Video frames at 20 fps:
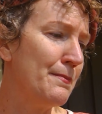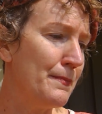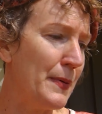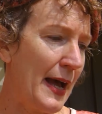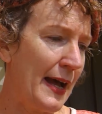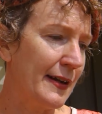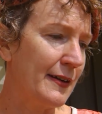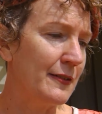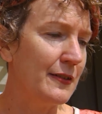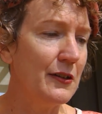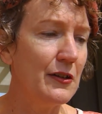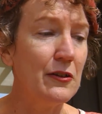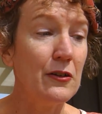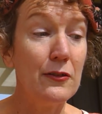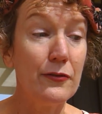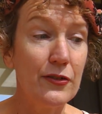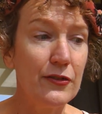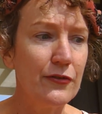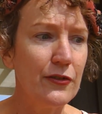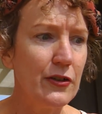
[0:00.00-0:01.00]
and bangle,
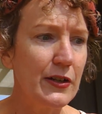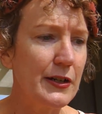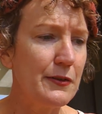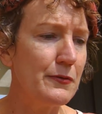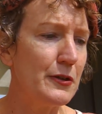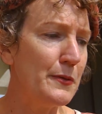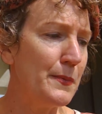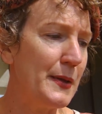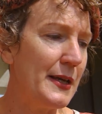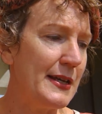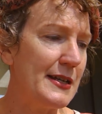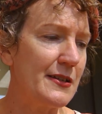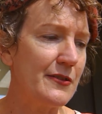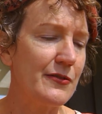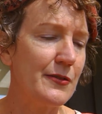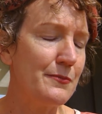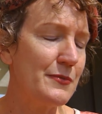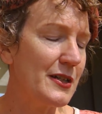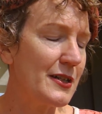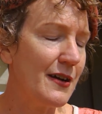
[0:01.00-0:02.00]
all for 40 rupees
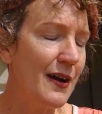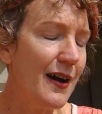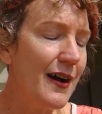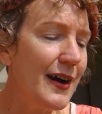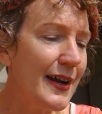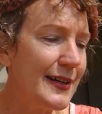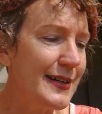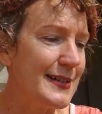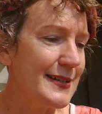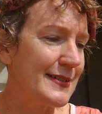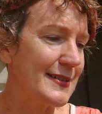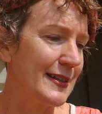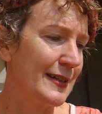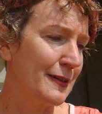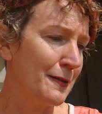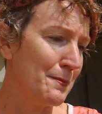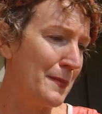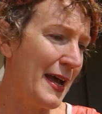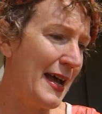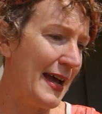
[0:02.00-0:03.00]
from tiniest
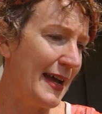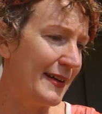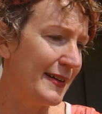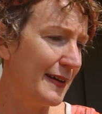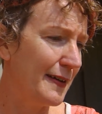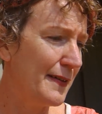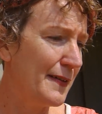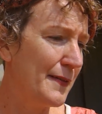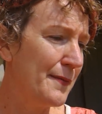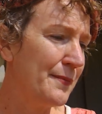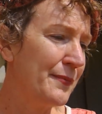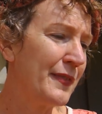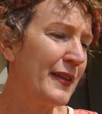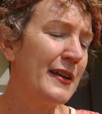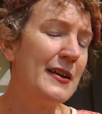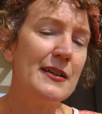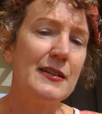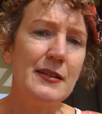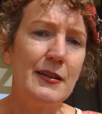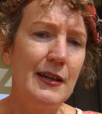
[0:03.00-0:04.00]
little man.
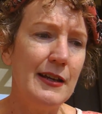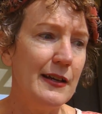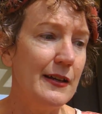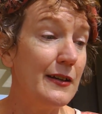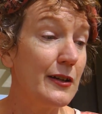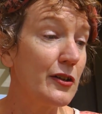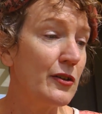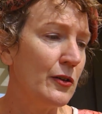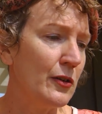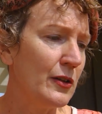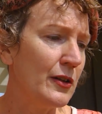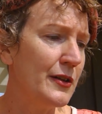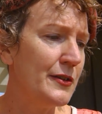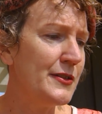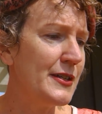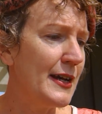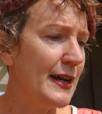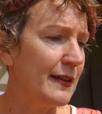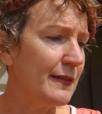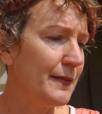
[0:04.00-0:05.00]
T. Gaul
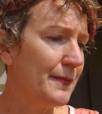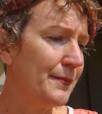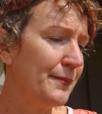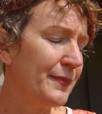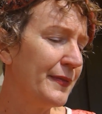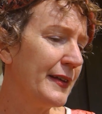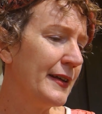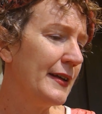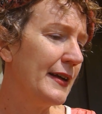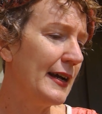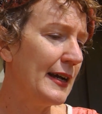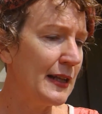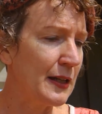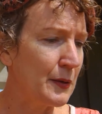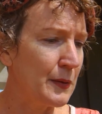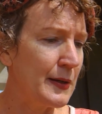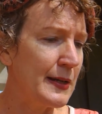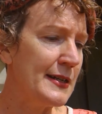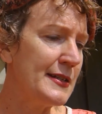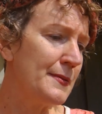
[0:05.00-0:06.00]
Hotel.
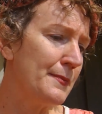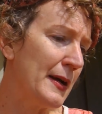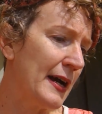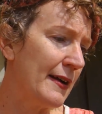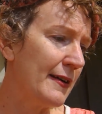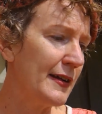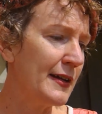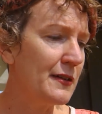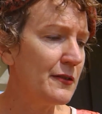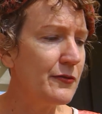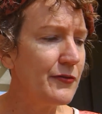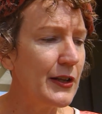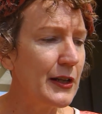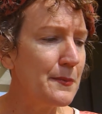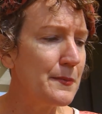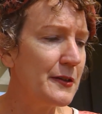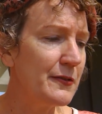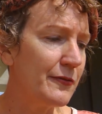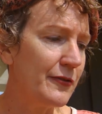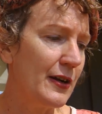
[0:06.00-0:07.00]
Eloise, Marion,
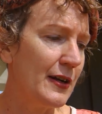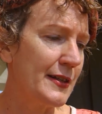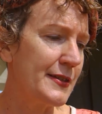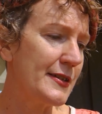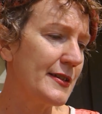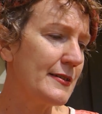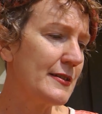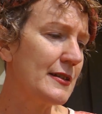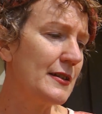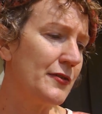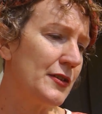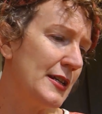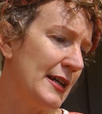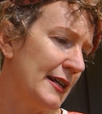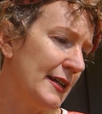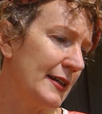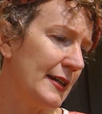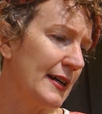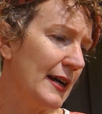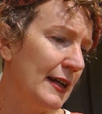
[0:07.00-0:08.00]
Philip and Francis,
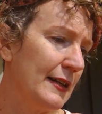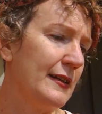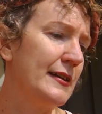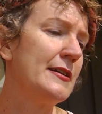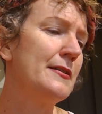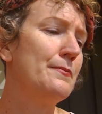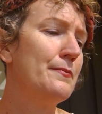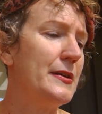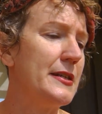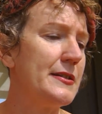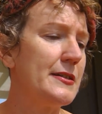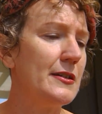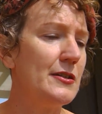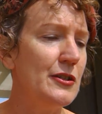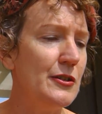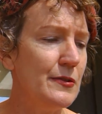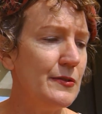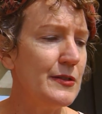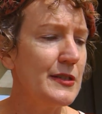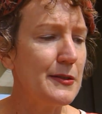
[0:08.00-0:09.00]
Lieutenant Cullen and Mr.
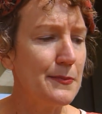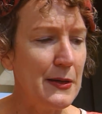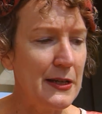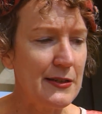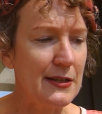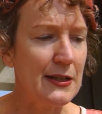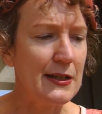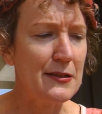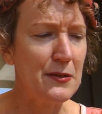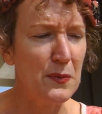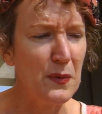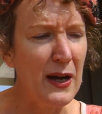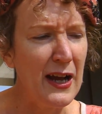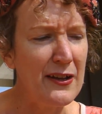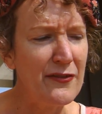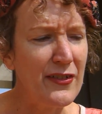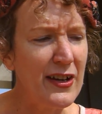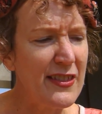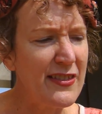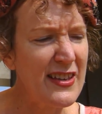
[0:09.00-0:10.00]
Newton Smith and his
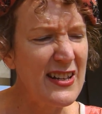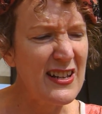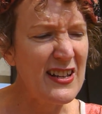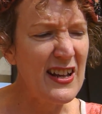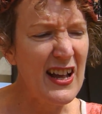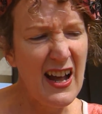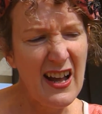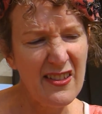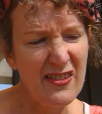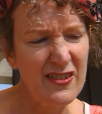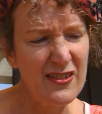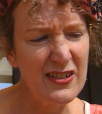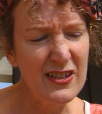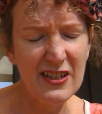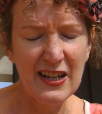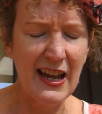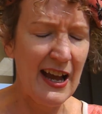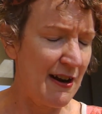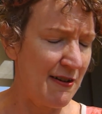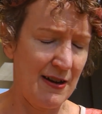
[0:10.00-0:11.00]
wife, I think Catherine
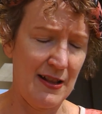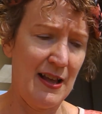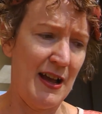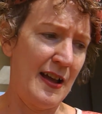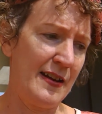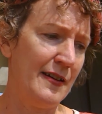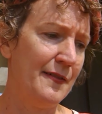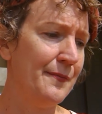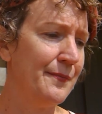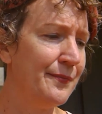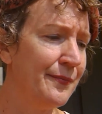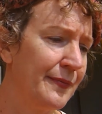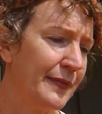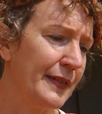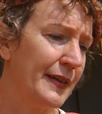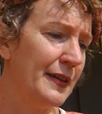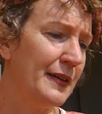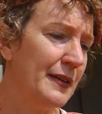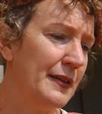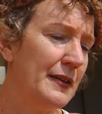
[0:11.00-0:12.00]
Caroline.
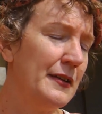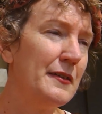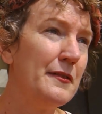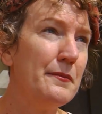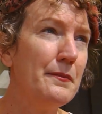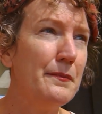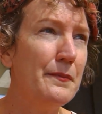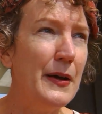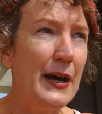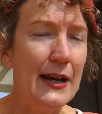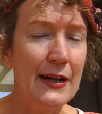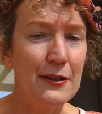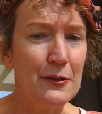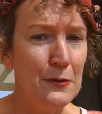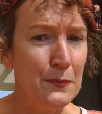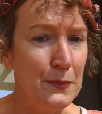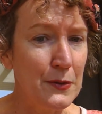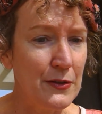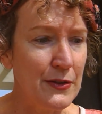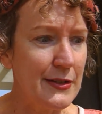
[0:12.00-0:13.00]
Back
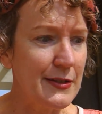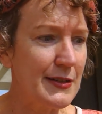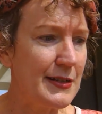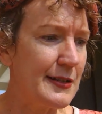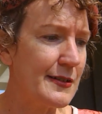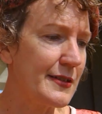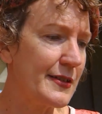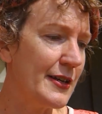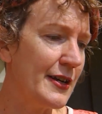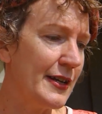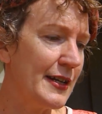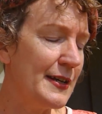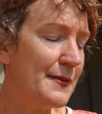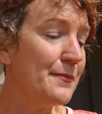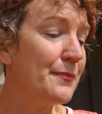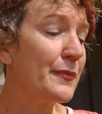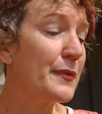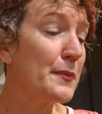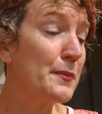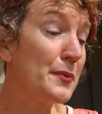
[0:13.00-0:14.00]
on board at 6:30.
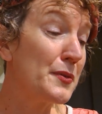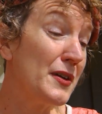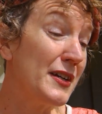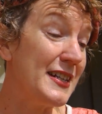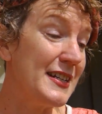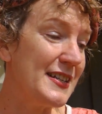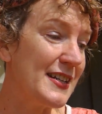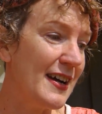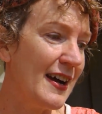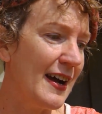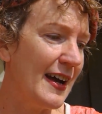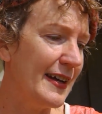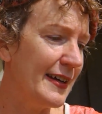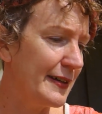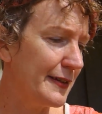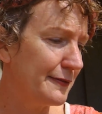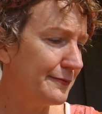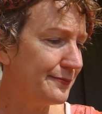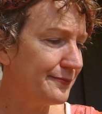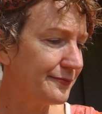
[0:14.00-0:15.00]
Pretty
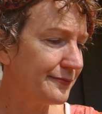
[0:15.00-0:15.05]
tired.